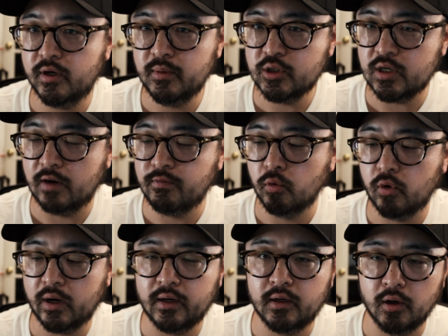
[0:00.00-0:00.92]
much
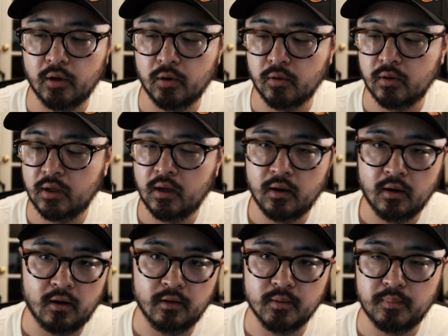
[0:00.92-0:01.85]
everywhere I go
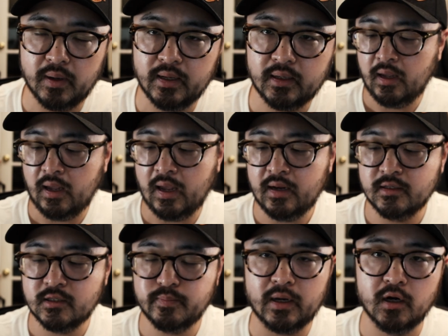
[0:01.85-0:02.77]
on the bike, and
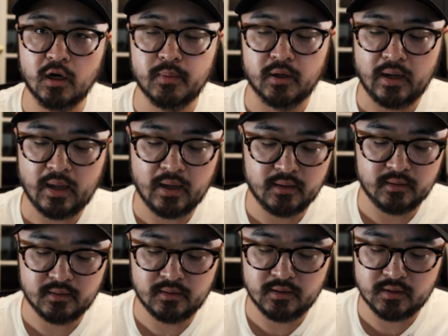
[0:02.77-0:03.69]
it's by Gerber,
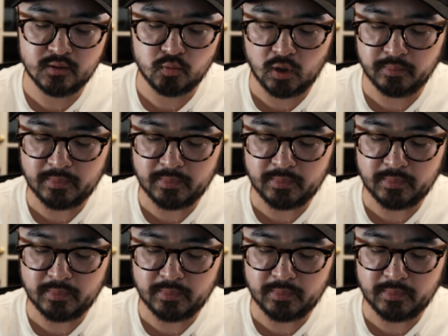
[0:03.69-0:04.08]
and this is one of my